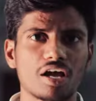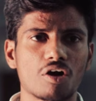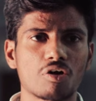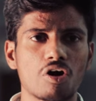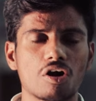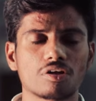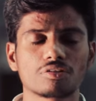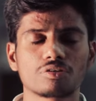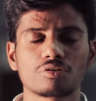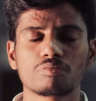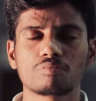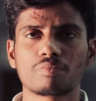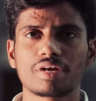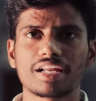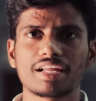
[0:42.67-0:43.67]
have gone through
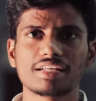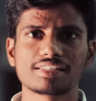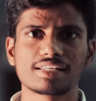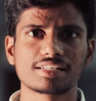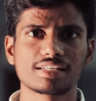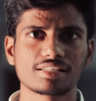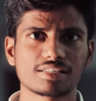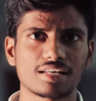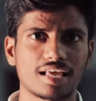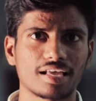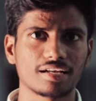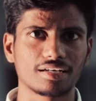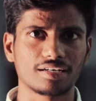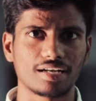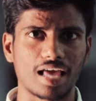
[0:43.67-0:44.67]
many sessions
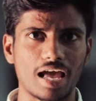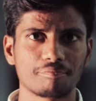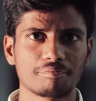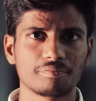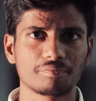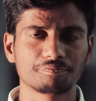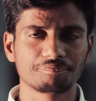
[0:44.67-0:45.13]
like TAM,